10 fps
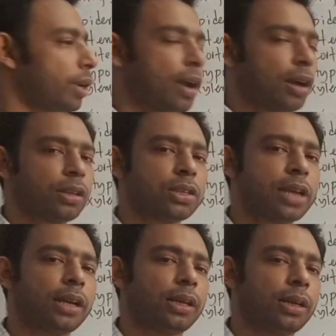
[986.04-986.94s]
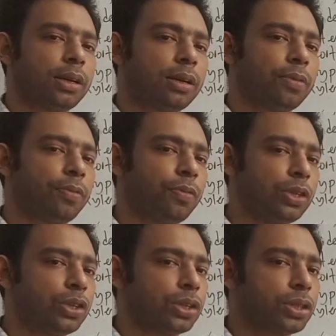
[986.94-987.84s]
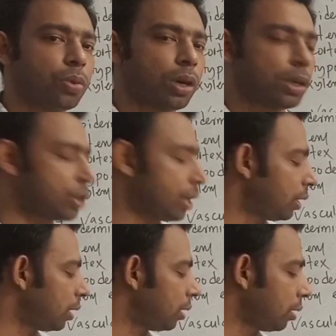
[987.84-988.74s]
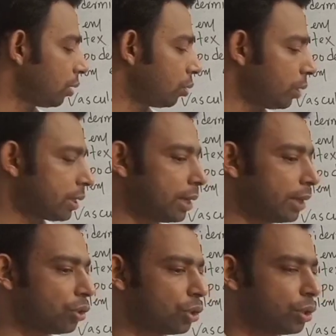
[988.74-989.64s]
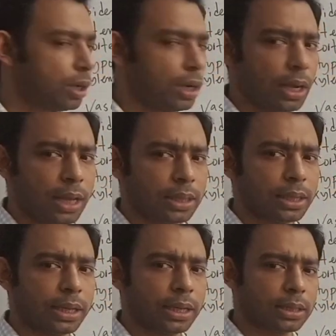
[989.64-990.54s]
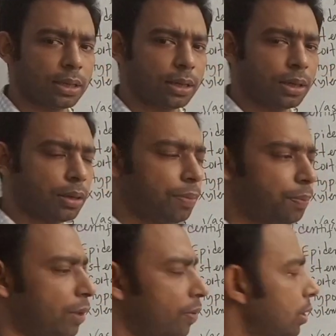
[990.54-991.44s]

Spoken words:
you understand the features, you understand the today's lecture as like as the previous